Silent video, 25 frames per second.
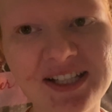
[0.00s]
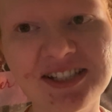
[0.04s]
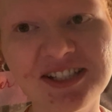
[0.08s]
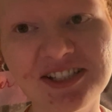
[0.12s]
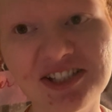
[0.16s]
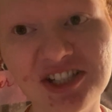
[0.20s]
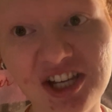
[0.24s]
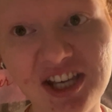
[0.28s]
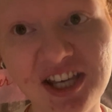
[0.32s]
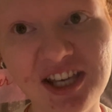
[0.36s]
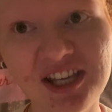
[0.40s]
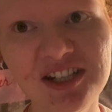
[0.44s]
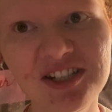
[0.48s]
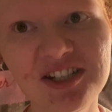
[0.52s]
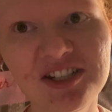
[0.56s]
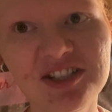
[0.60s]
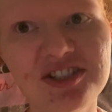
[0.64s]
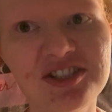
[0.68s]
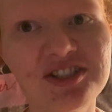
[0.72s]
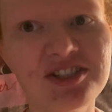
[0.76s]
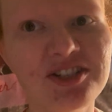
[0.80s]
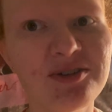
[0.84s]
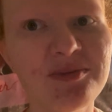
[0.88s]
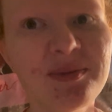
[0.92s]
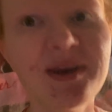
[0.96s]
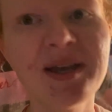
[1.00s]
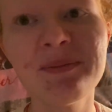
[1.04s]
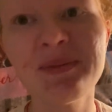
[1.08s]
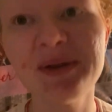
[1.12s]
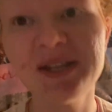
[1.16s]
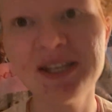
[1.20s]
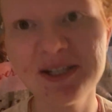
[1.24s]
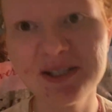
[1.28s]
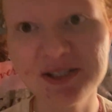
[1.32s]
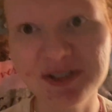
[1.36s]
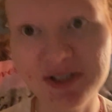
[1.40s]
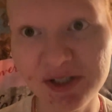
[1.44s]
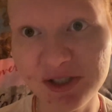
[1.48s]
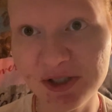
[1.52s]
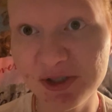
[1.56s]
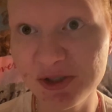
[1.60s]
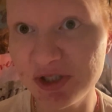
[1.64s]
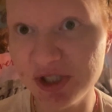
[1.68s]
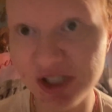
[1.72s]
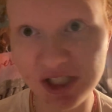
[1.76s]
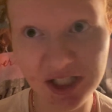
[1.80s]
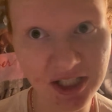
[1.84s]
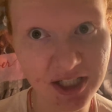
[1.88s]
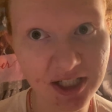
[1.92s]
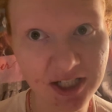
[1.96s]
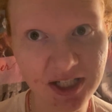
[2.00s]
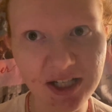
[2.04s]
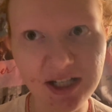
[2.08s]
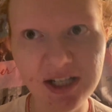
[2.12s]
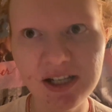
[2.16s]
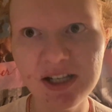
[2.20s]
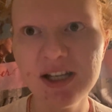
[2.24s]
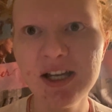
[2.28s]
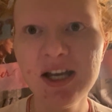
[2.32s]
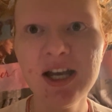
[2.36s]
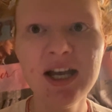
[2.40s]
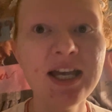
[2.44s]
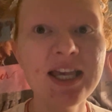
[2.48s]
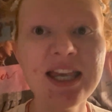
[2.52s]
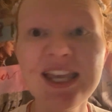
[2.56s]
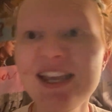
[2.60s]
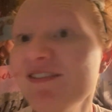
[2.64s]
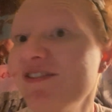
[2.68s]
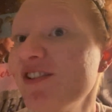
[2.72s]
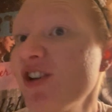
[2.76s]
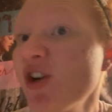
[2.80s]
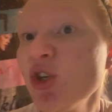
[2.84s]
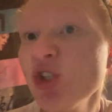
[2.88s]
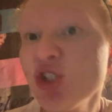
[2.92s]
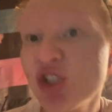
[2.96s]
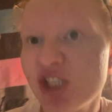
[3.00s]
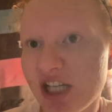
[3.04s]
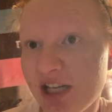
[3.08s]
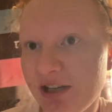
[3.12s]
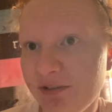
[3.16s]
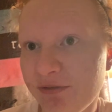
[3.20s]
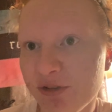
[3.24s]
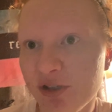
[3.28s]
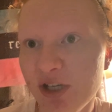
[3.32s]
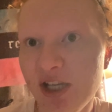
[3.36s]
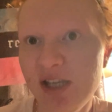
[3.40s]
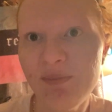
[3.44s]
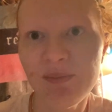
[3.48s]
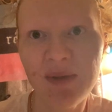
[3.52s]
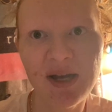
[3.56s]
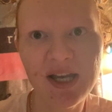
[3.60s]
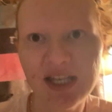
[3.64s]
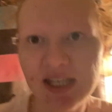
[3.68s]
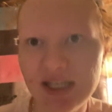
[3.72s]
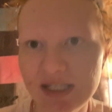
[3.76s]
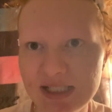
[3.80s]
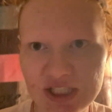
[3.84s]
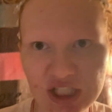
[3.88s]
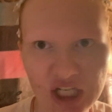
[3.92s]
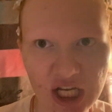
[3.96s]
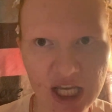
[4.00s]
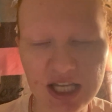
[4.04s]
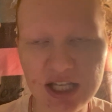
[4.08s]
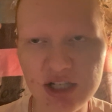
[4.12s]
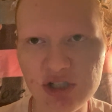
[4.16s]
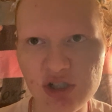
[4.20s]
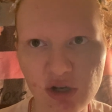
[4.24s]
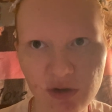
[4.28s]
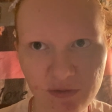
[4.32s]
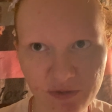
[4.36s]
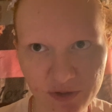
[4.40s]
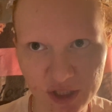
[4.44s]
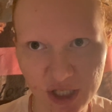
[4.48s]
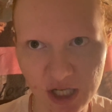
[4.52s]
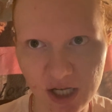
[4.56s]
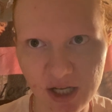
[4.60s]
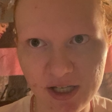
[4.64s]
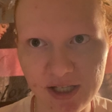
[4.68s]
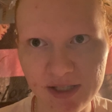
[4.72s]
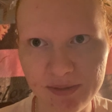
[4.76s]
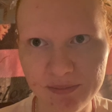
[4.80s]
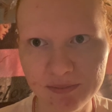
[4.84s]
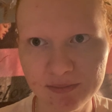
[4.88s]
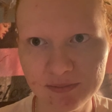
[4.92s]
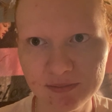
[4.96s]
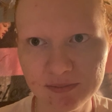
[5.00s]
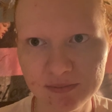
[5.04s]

to change. So my opinions on Eugenia, even on Jeffree, might change over time.